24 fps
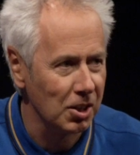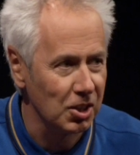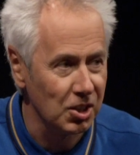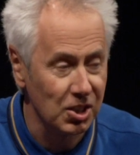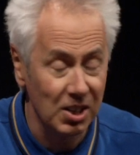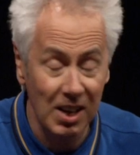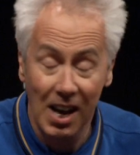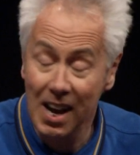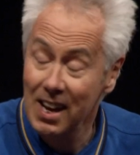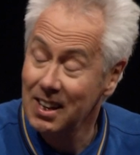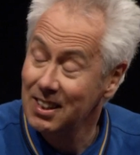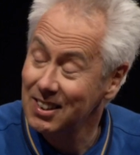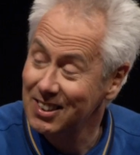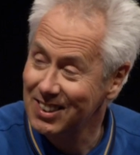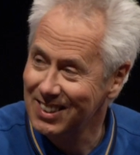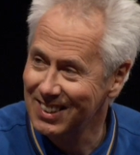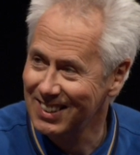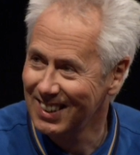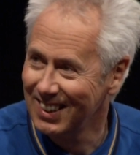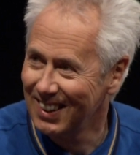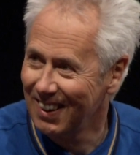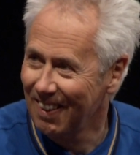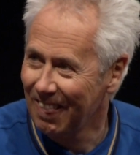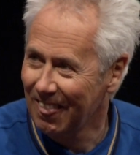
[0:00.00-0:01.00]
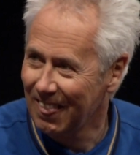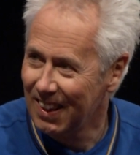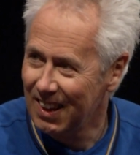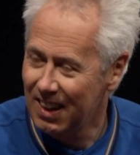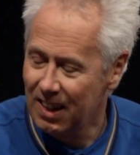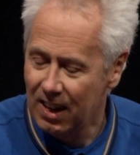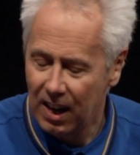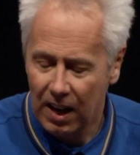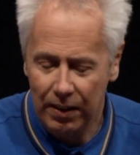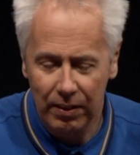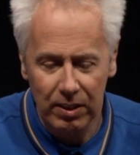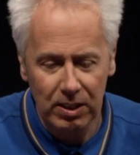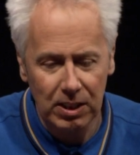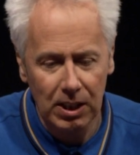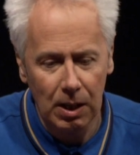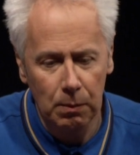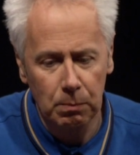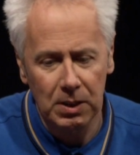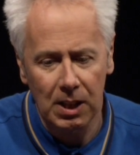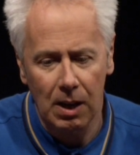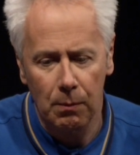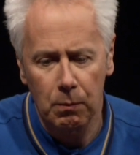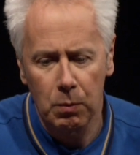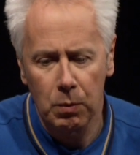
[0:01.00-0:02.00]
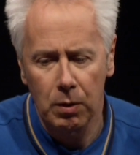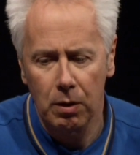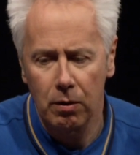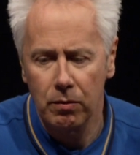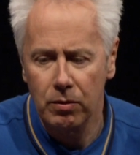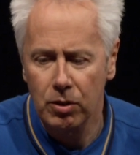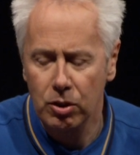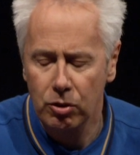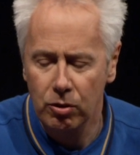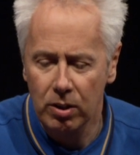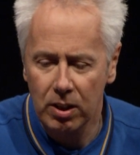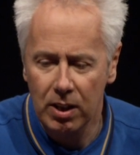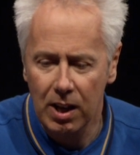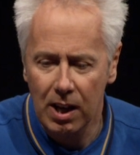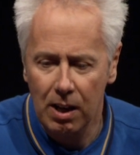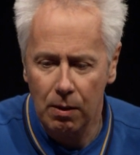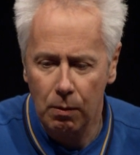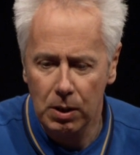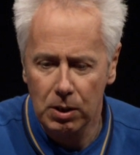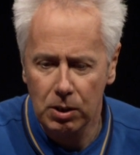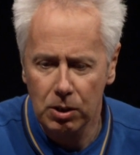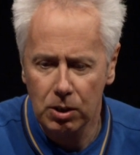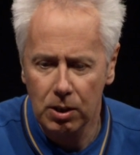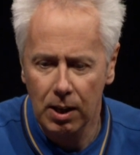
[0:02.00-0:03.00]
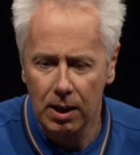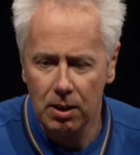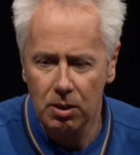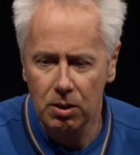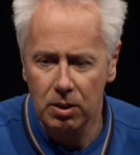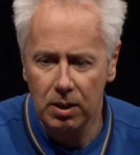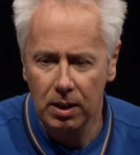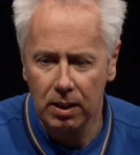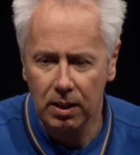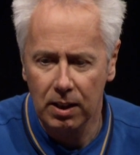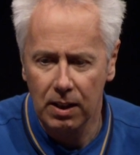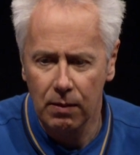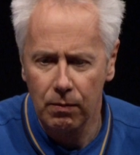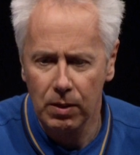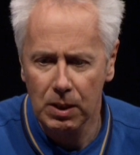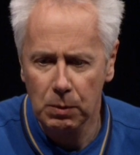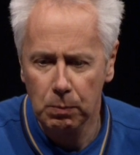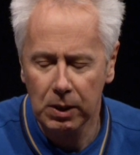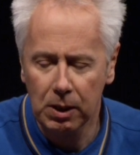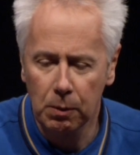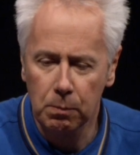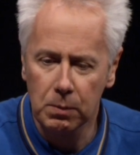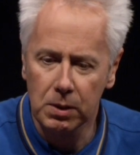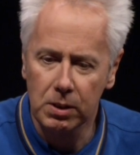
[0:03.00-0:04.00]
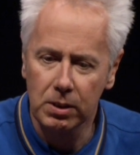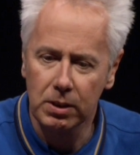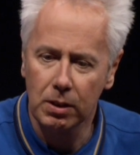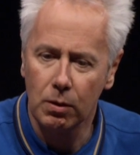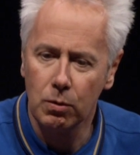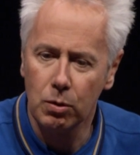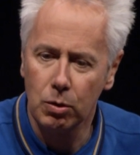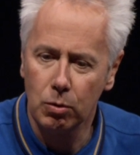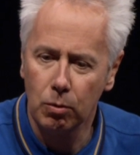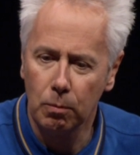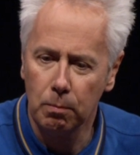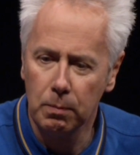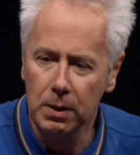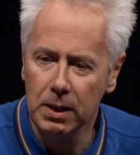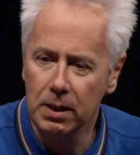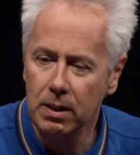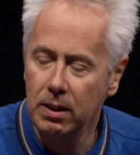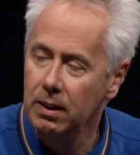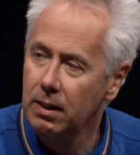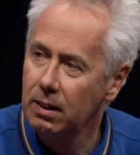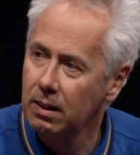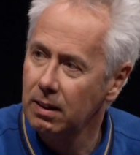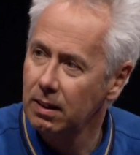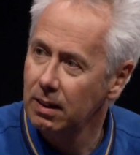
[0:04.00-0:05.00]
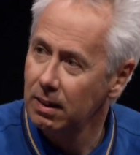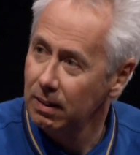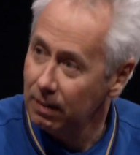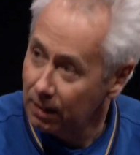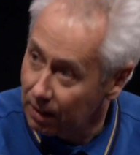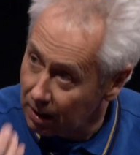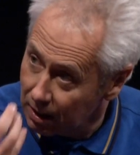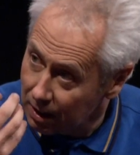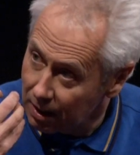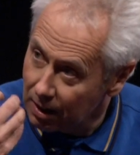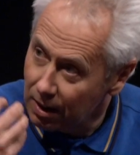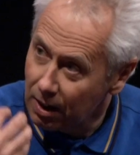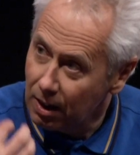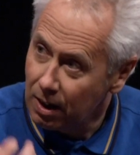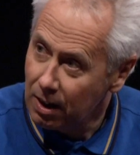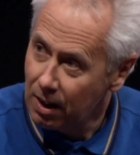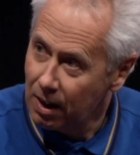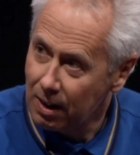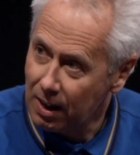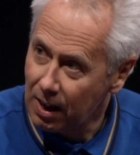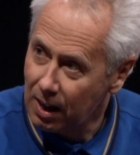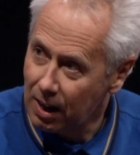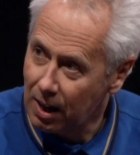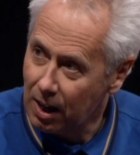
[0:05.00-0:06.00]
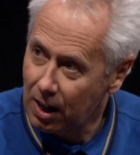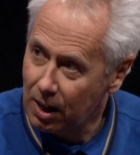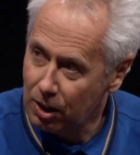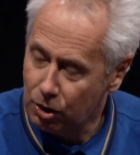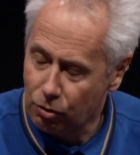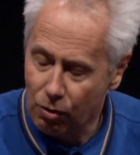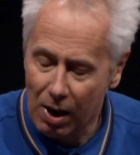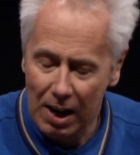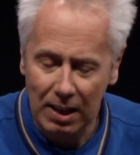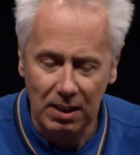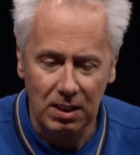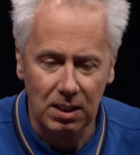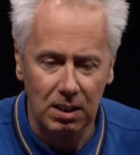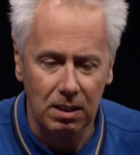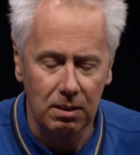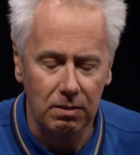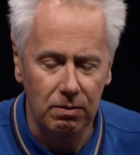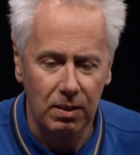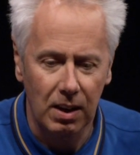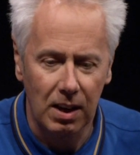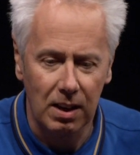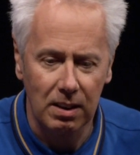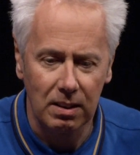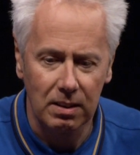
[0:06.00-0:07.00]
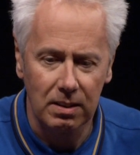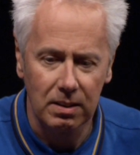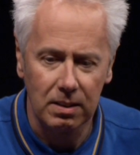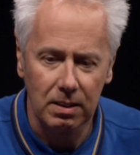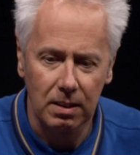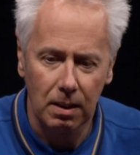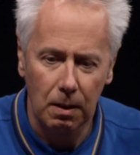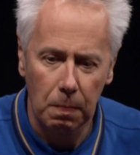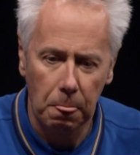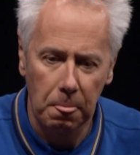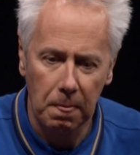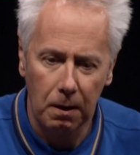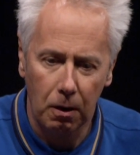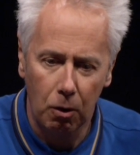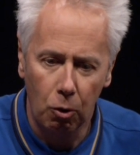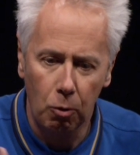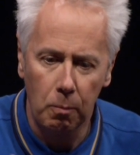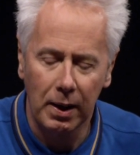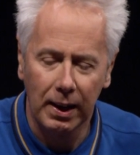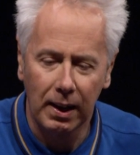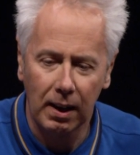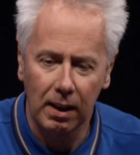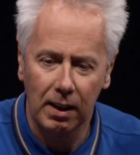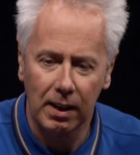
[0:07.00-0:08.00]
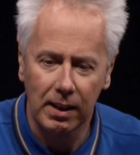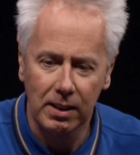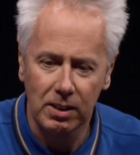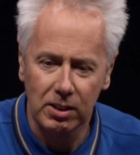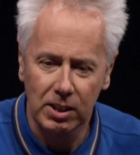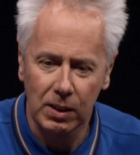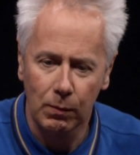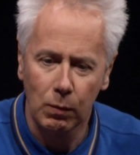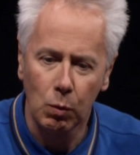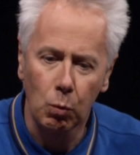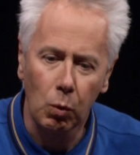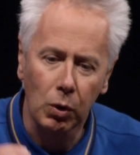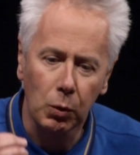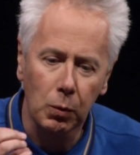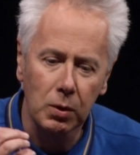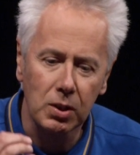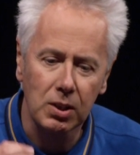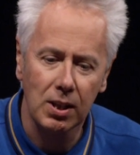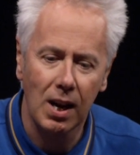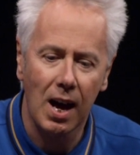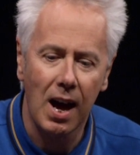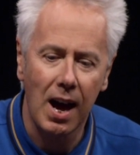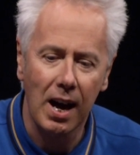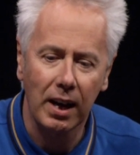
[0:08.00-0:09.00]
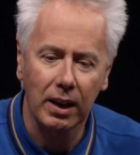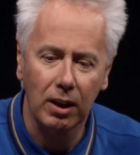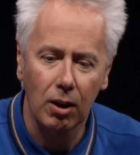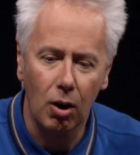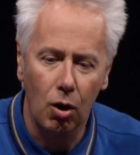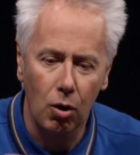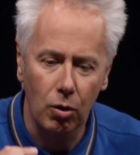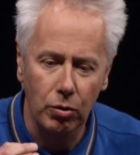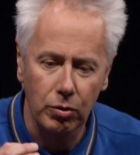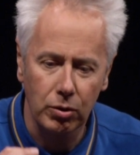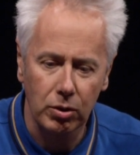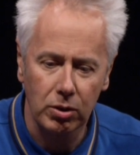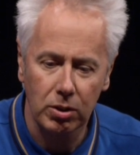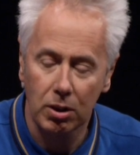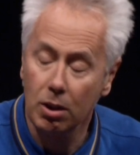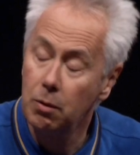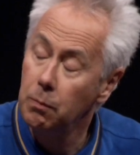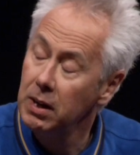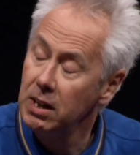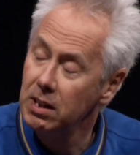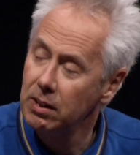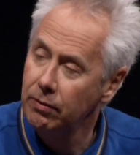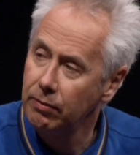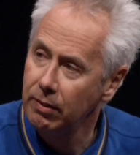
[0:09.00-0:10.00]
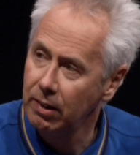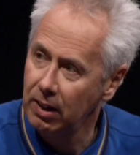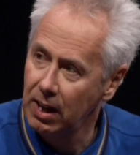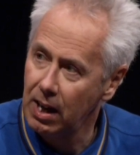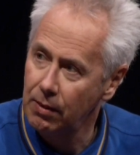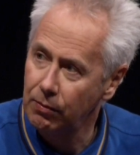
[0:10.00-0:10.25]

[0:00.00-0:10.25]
cassettes. And the same's happening with our industry now. It's changing, and everything's becoming social media attractive. And all my clients said we want to attack on so many different